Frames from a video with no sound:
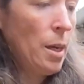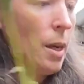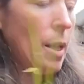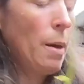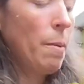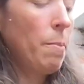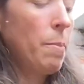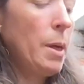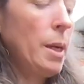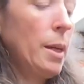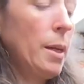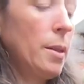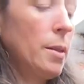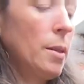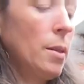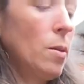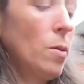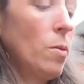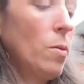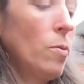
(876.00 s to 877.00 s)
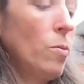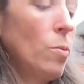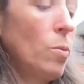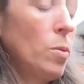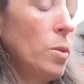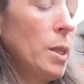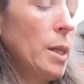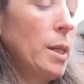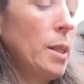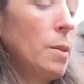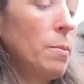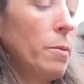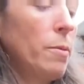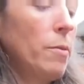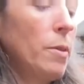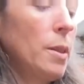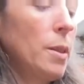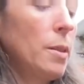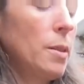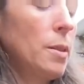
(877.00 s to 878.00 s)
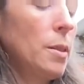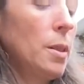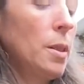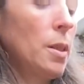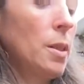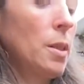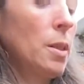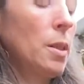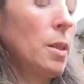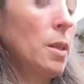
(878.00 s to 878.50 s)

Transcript: and picked a lot of what takes my fancy,